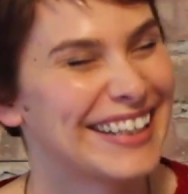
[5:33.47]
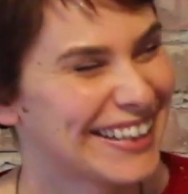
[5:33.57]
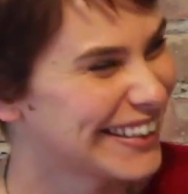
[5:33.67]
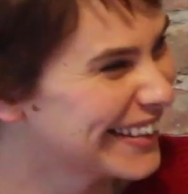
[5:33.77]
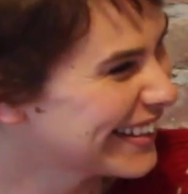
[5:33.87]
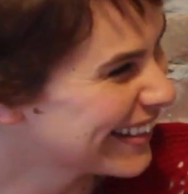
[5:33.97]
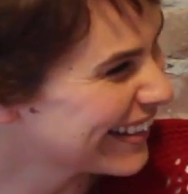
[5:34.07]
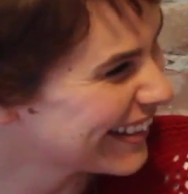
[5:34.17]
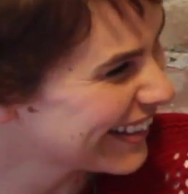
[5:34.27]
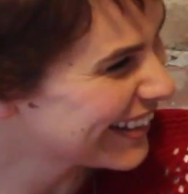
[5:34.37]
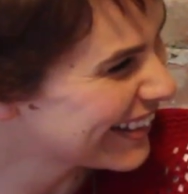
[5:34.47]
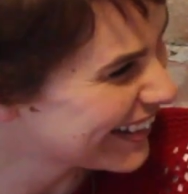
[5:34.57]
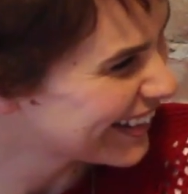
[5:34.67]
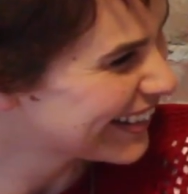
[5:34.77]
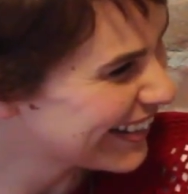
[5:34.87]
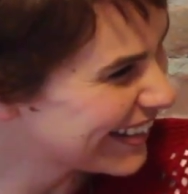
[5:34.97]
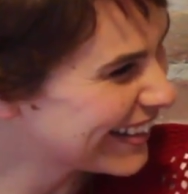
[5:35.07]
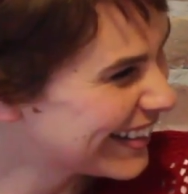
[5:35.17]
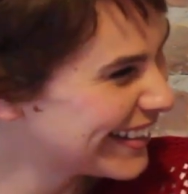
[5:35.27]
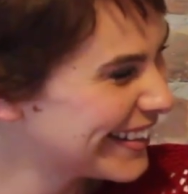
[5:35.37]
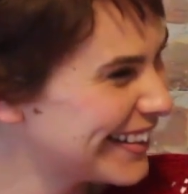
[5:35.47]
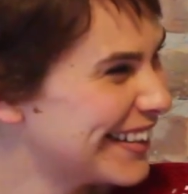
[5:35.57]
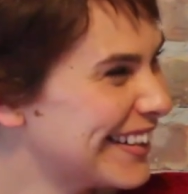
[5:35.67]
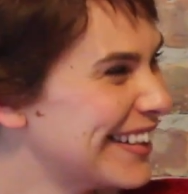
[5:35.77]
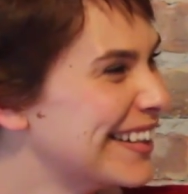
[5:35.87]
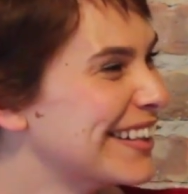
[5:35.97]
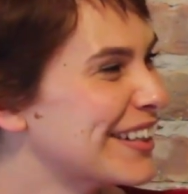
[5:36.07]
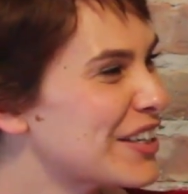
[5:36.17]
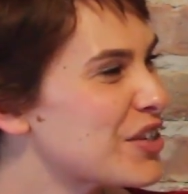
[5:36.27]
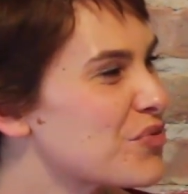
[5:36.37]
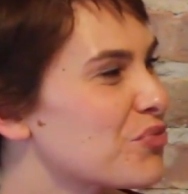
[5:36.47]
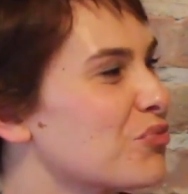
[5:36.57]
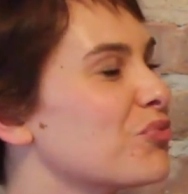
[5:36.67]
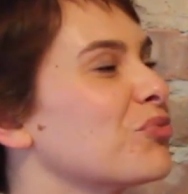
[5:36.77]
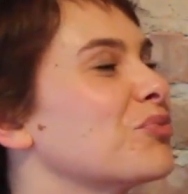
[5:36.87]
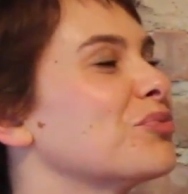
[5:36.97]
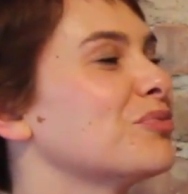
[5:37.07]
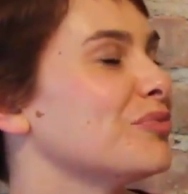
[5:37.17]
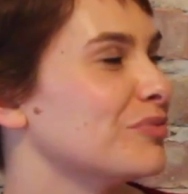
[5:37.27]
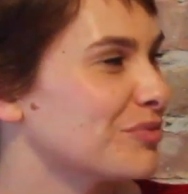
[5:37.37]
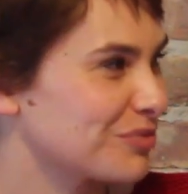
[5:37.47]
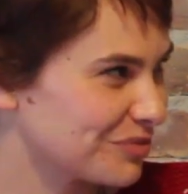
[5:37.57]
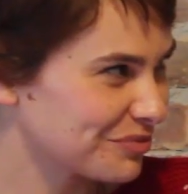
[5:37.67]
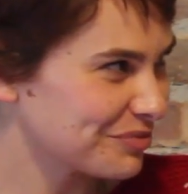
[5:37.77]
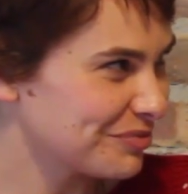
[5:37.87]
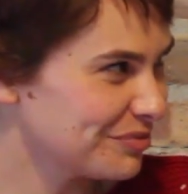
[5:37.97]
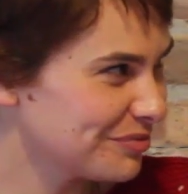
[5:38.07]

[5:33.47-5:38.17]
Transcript: This person isn't speaking.